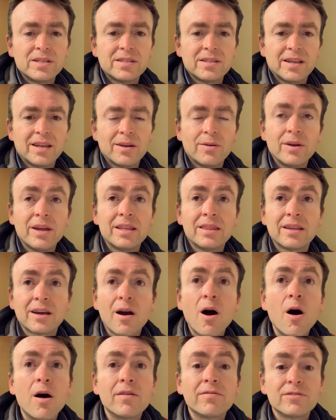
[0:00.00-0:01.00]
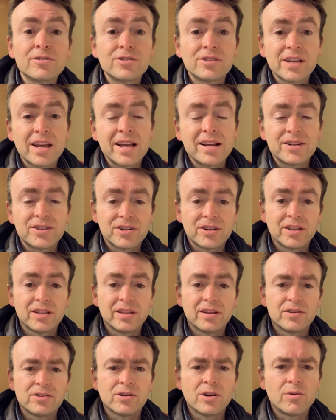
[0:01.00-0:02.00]
you know, in the conversation,
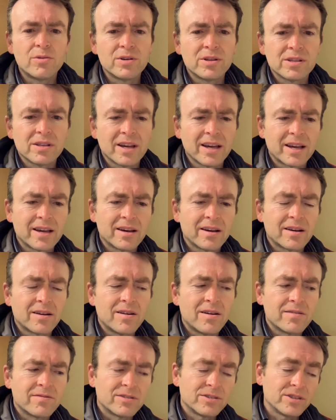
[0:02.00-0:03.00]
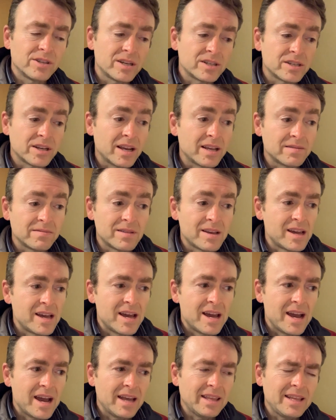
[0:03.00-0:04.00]
there's always like a conversation,
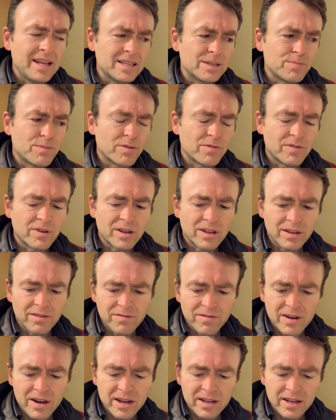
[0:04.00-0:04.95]
and that's perfectly fine.